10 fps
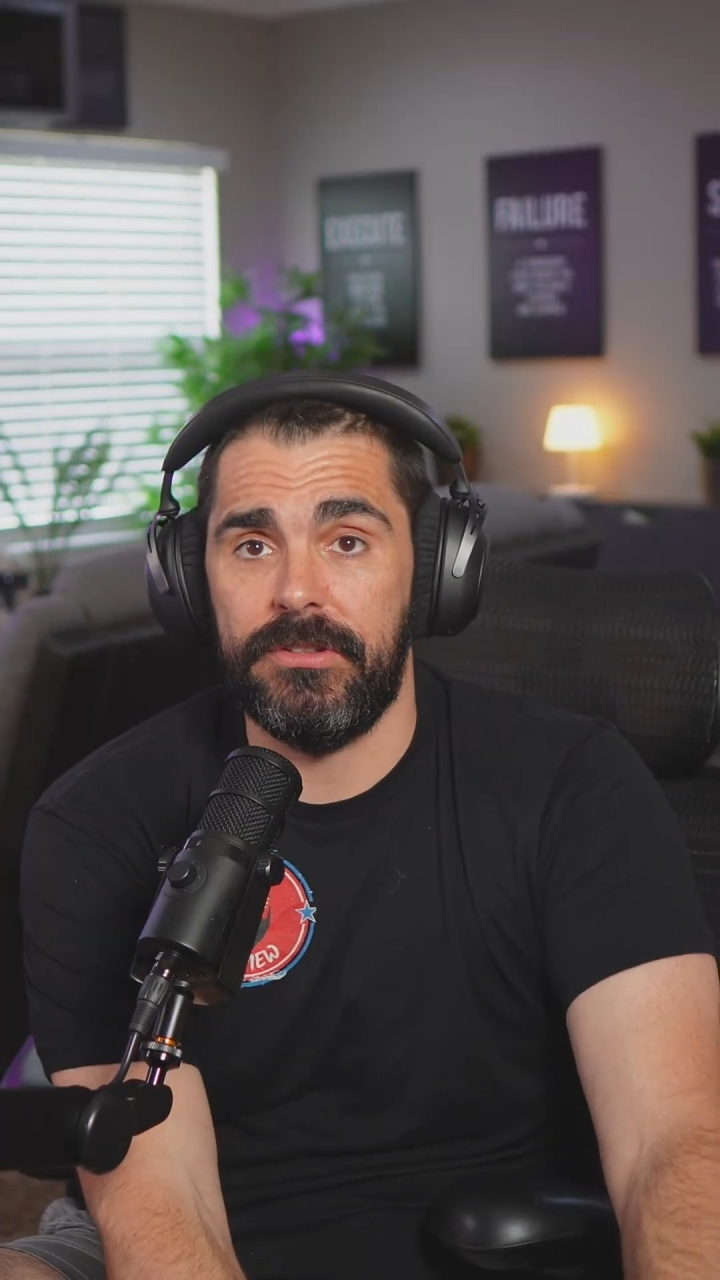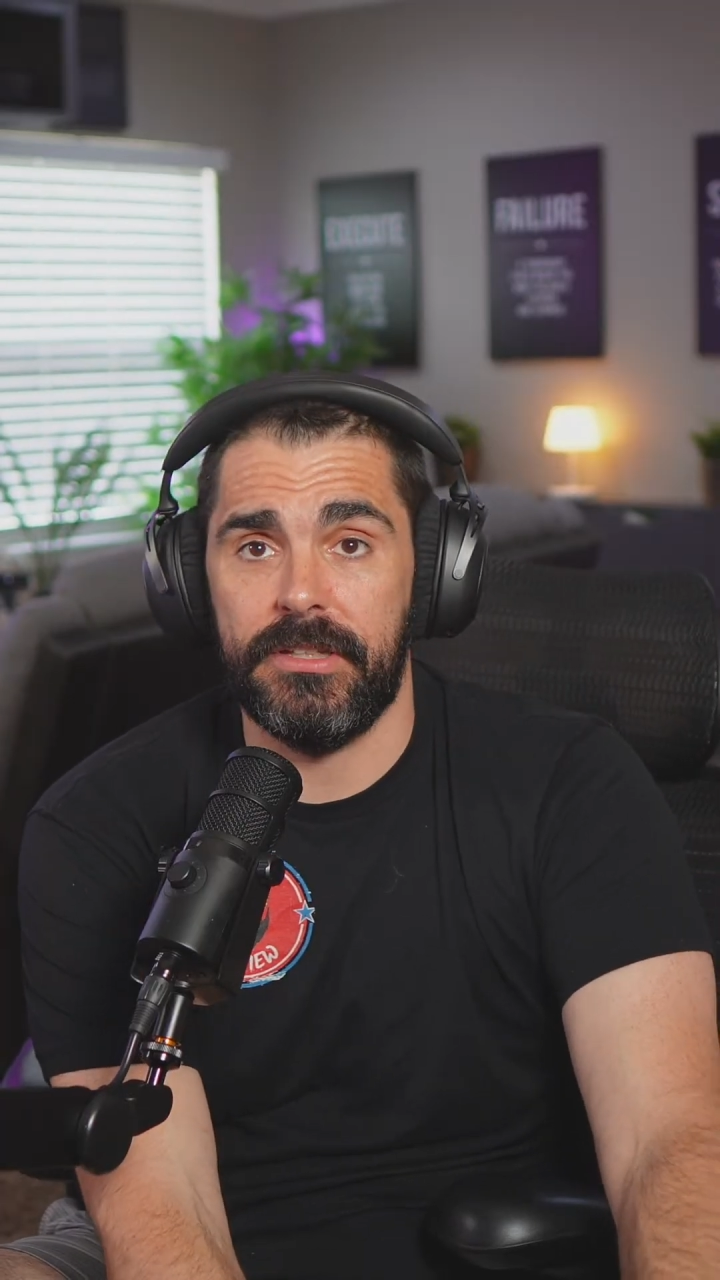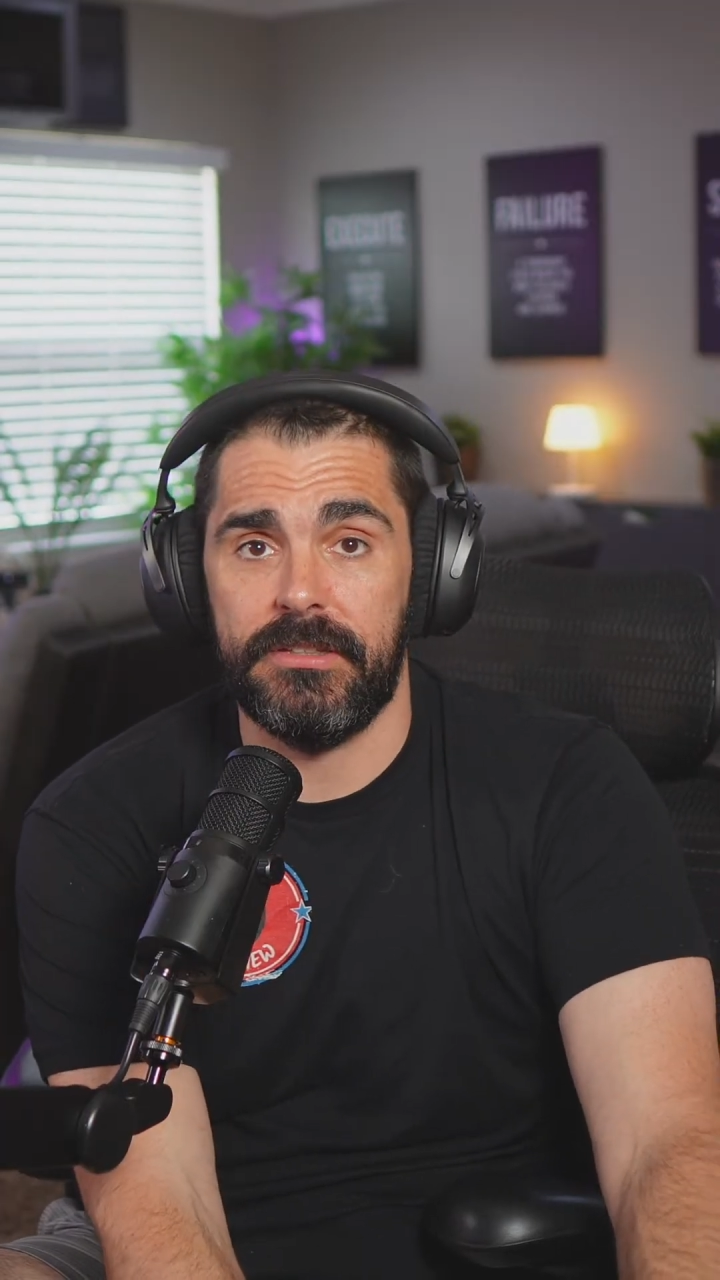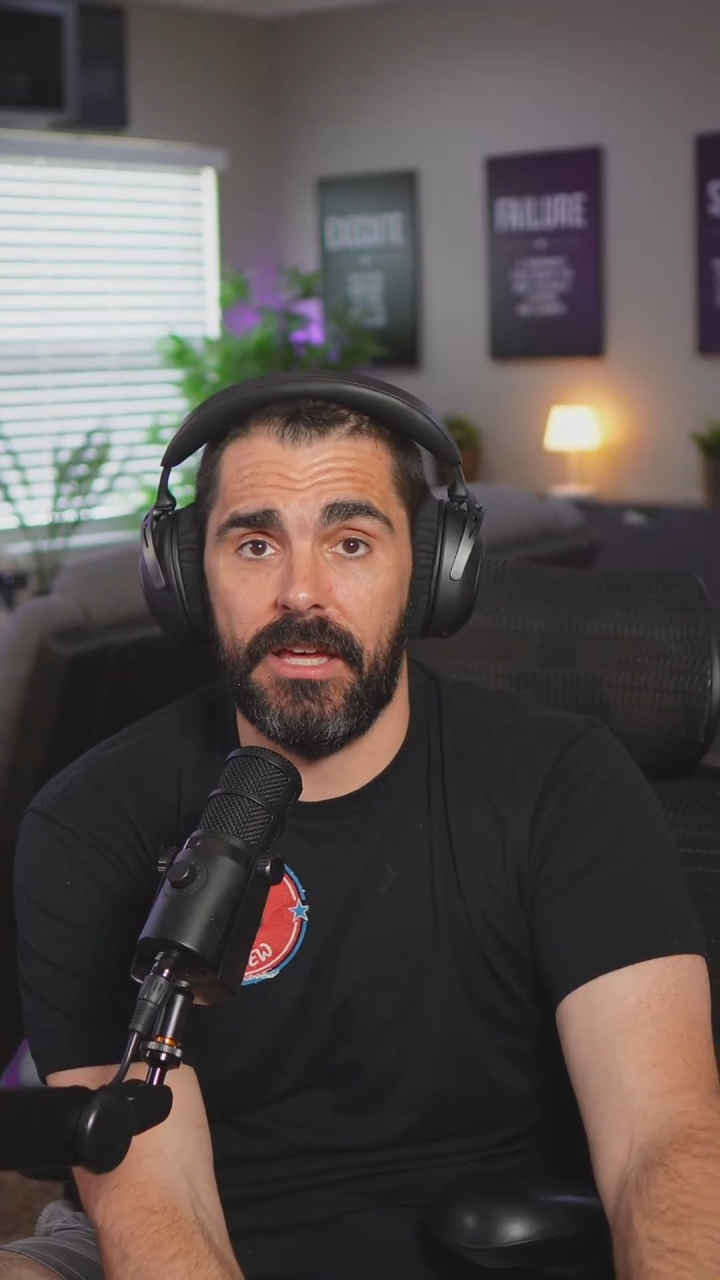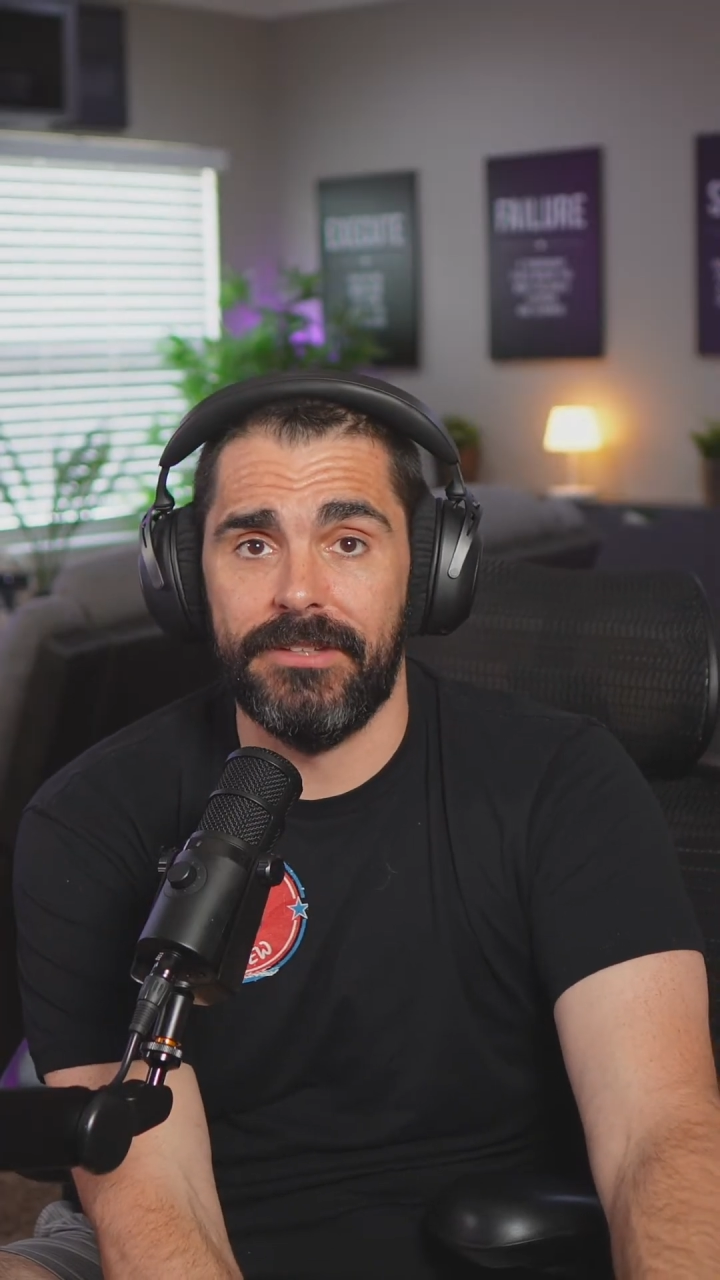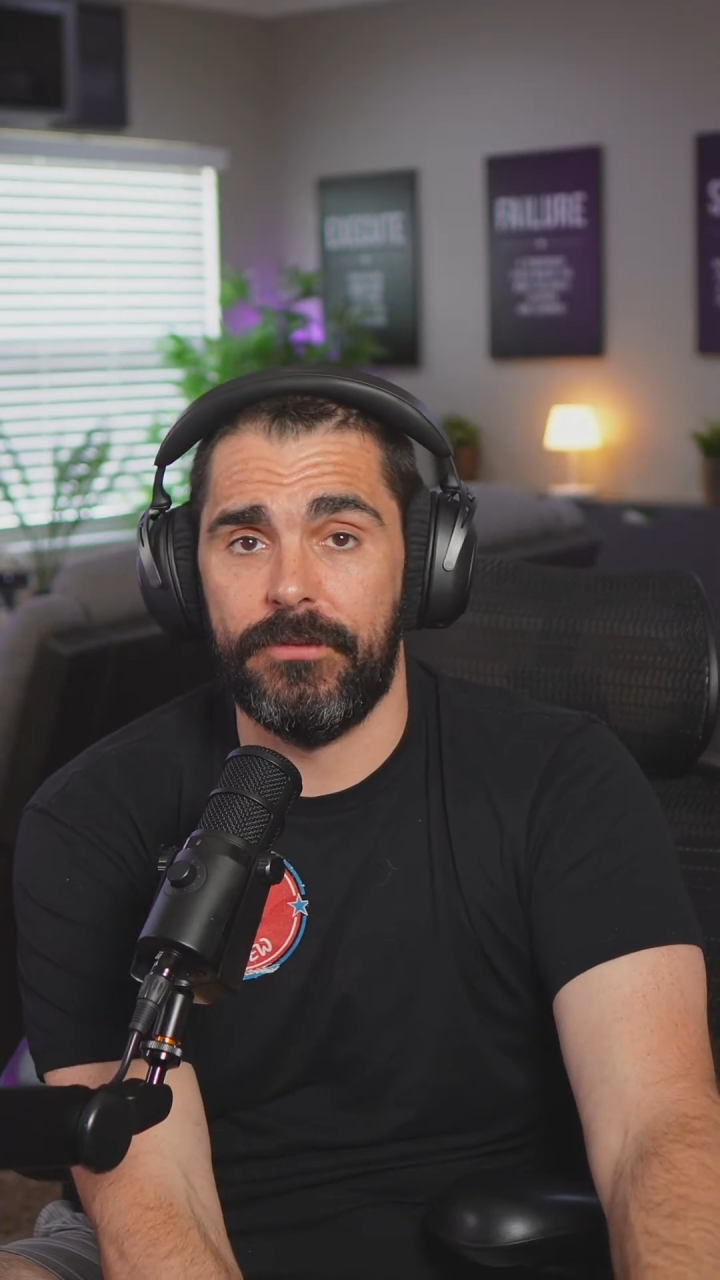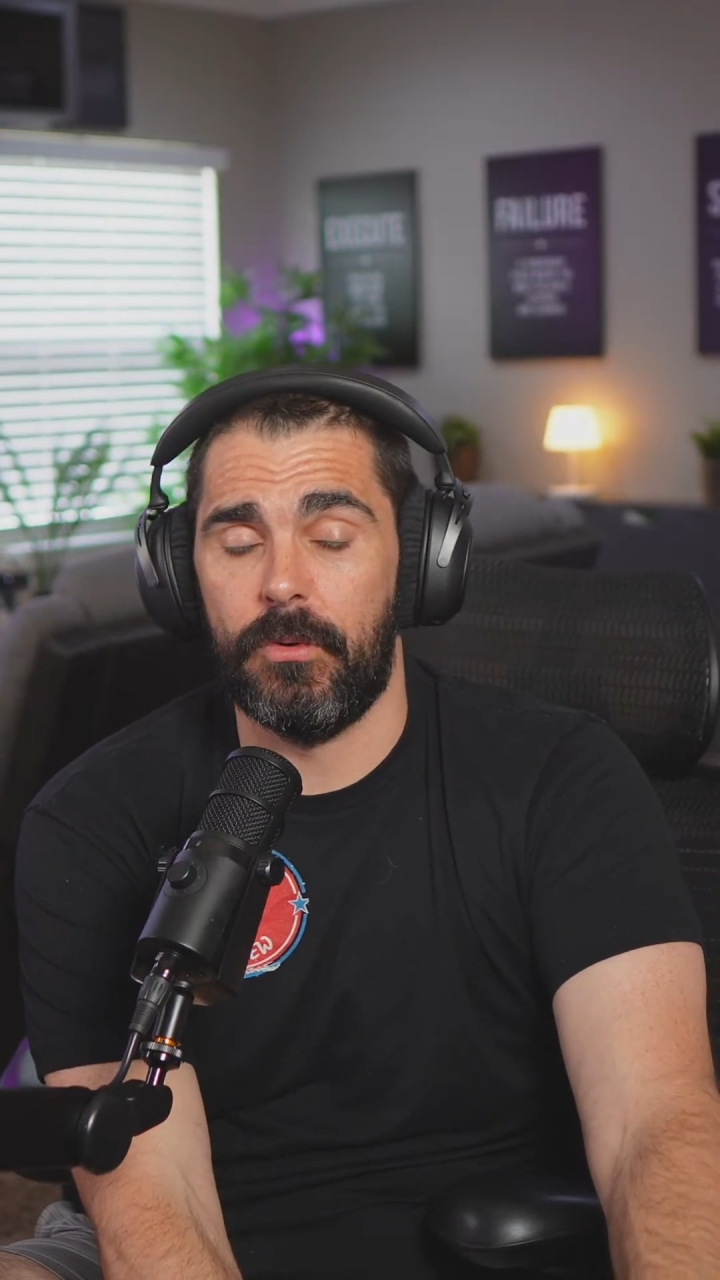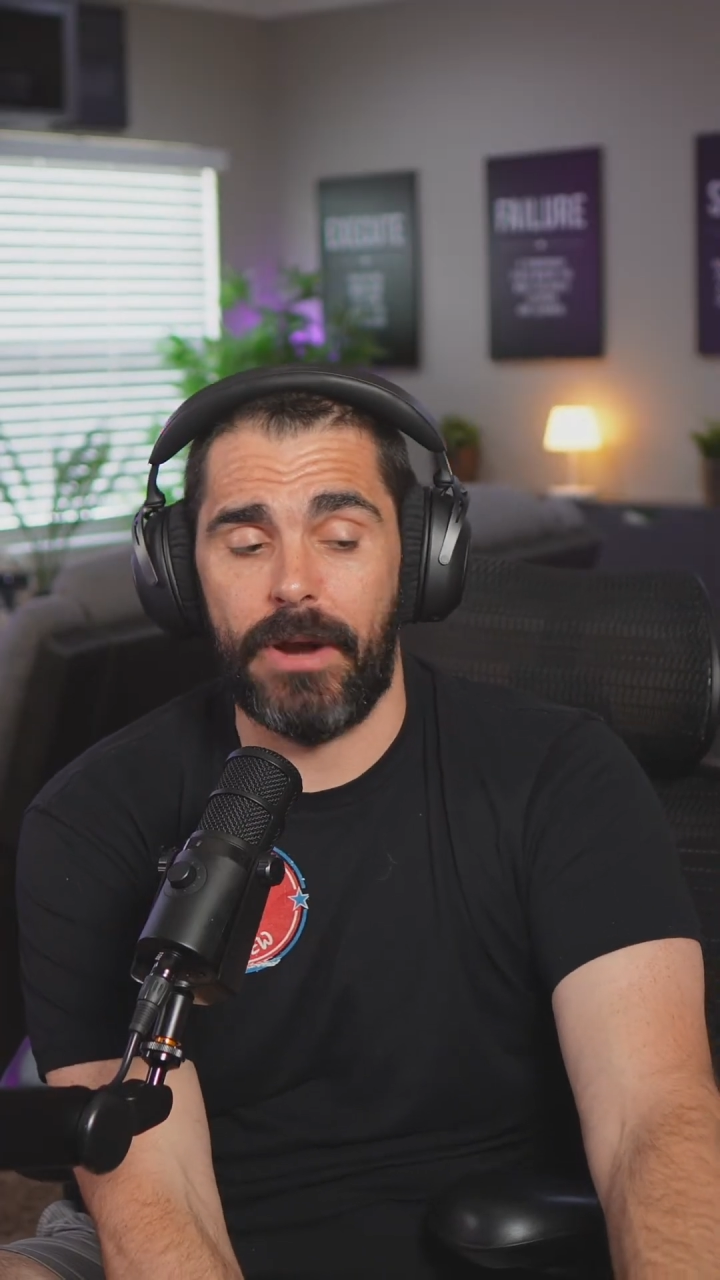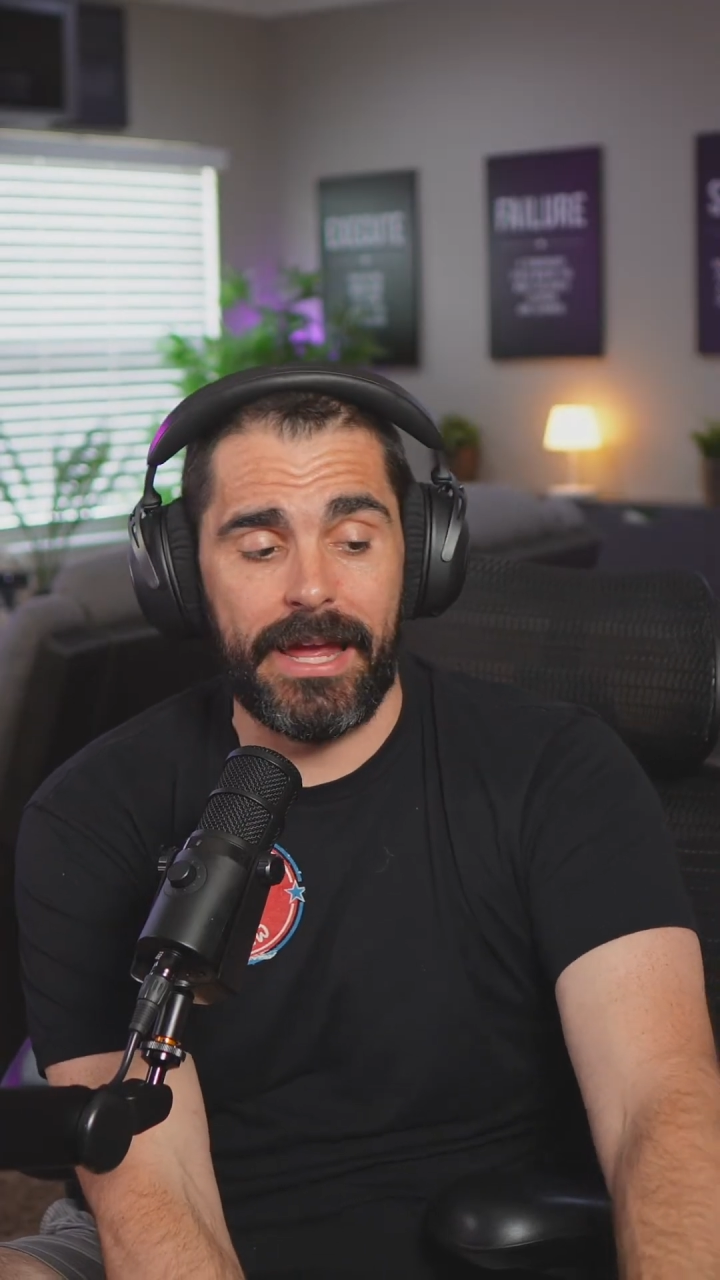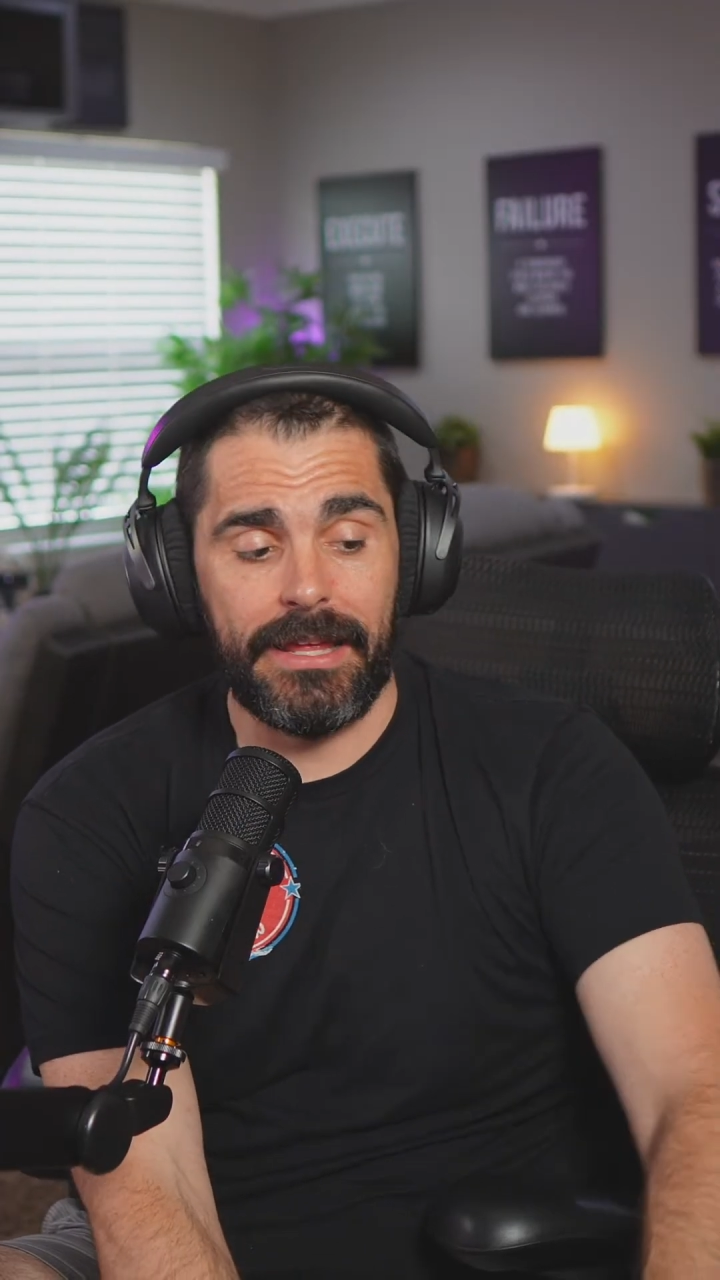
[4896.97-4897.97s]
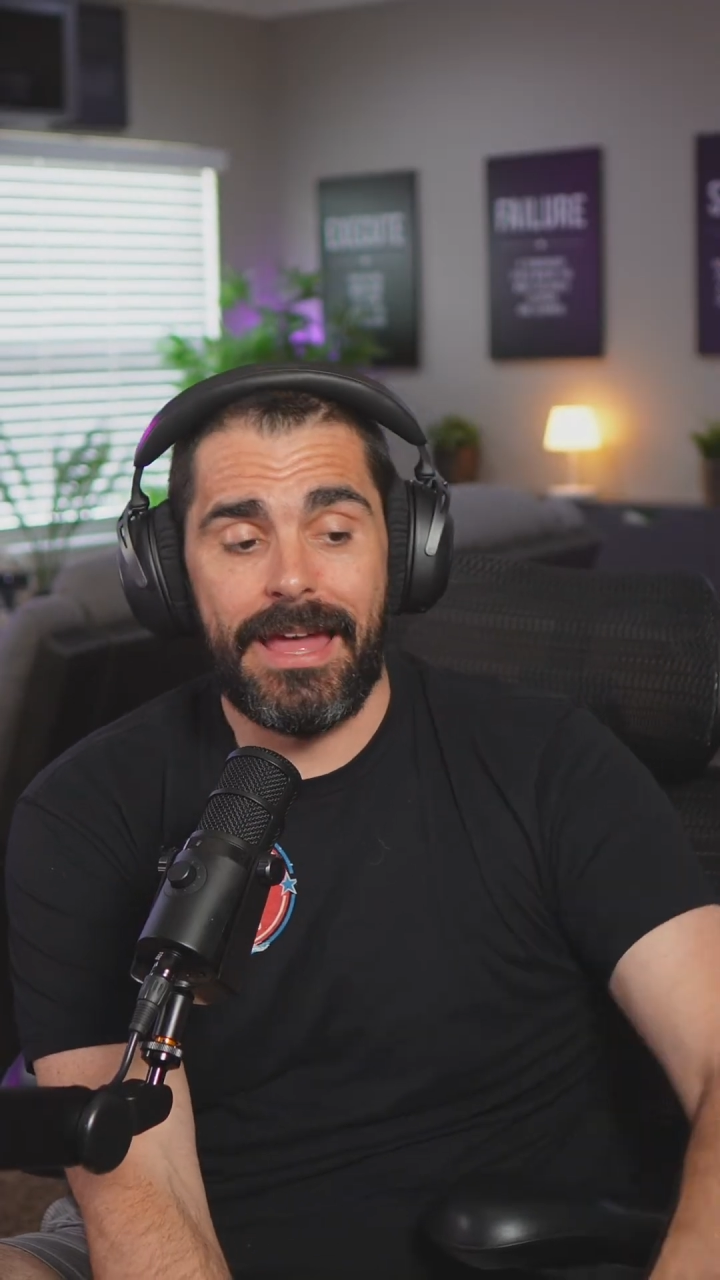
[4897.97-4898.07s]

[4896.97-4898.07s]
successful, right?